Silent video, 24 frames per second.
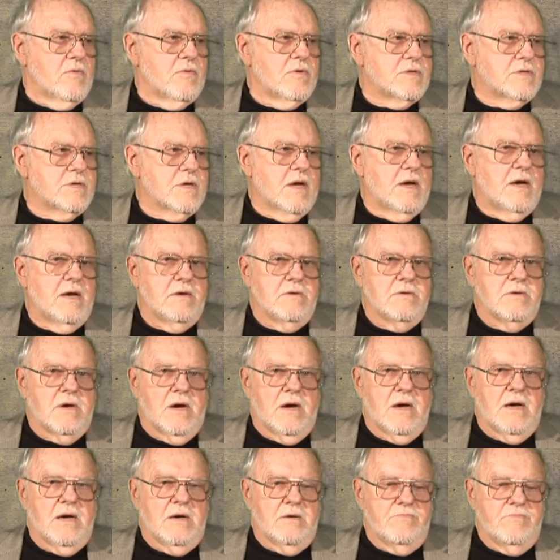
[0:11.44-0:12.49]
which
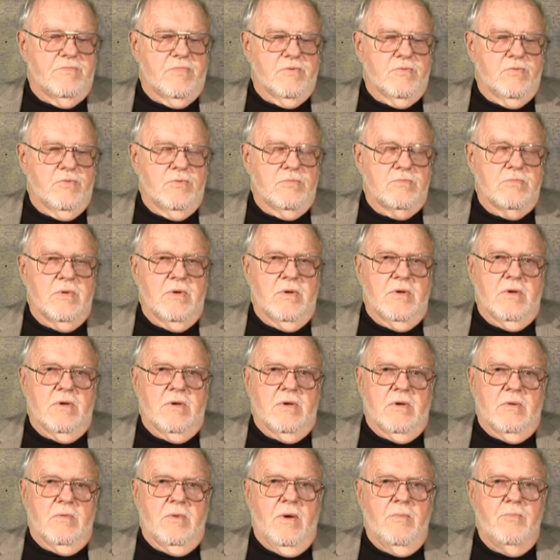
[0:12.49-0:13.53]
I
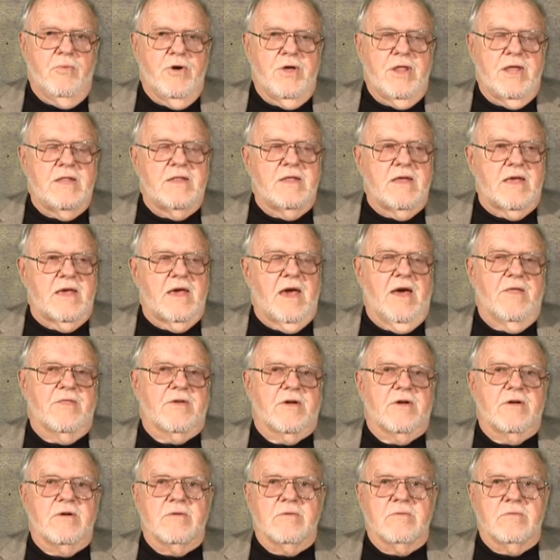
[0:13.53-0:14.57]
am putting
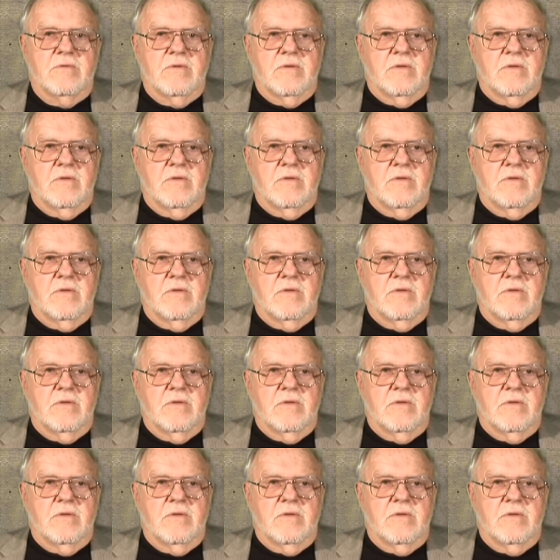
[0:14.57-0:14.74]
together,